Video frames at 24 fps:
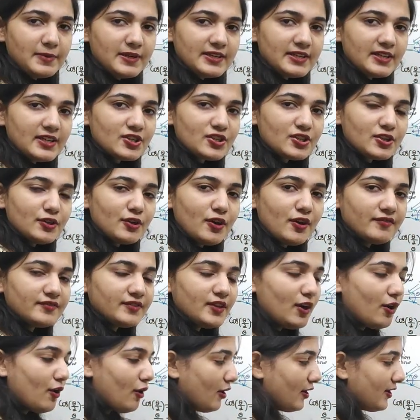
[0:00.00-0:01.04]
application of
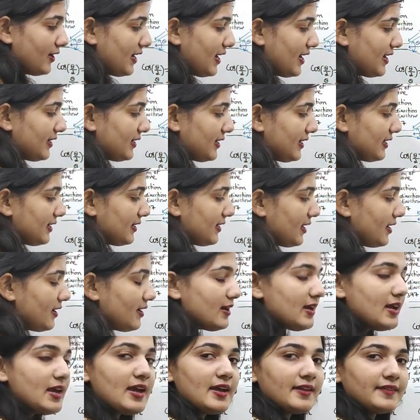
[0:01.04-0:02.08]
the horn antenna,
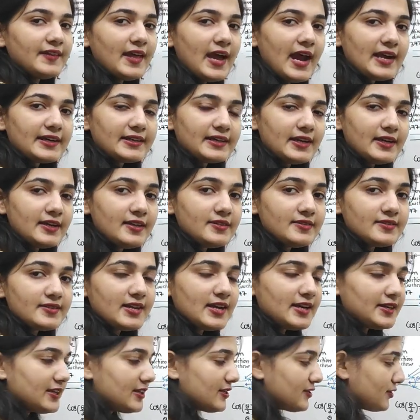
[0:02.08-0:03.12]
that is
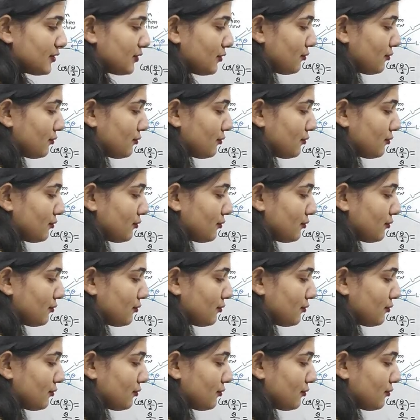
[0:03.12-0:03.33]
it is